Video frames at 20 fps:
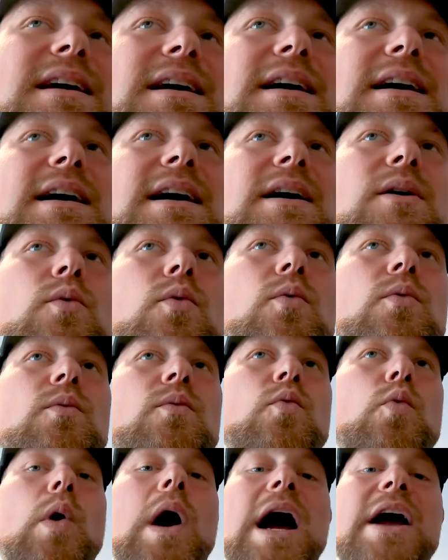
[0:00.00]

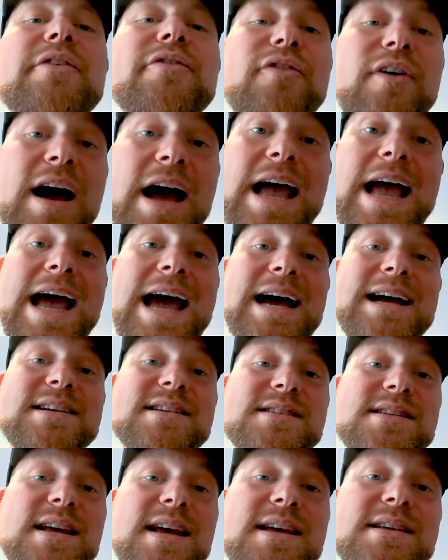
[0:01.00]
Wi-Fi
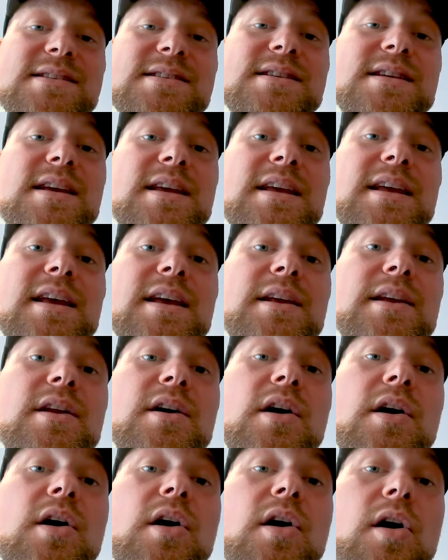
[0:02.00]
access
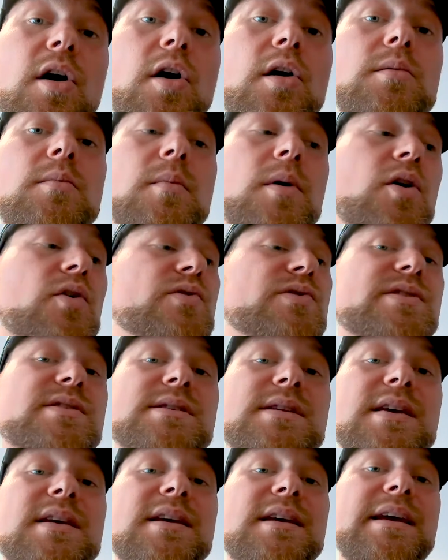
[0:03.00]
in
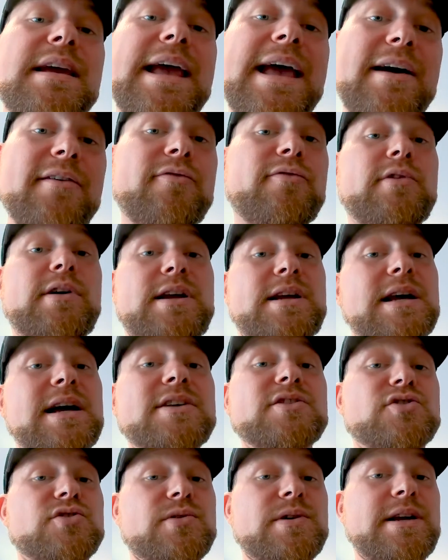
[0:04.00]
almost every
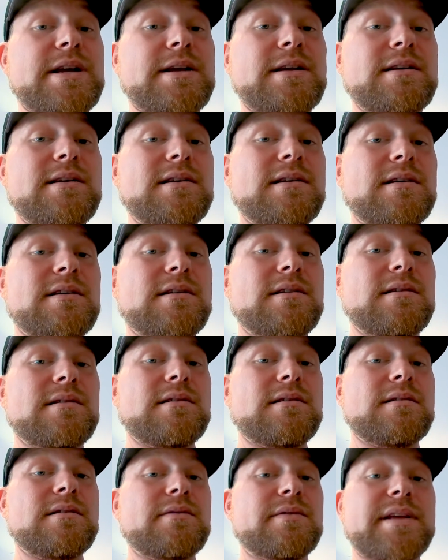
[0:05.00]
country
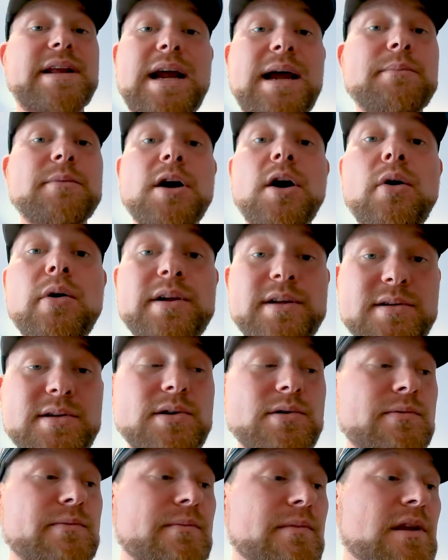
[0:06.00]
that I'm going
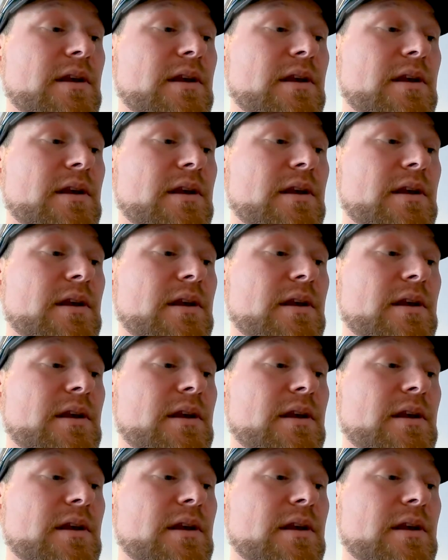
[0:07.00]
to.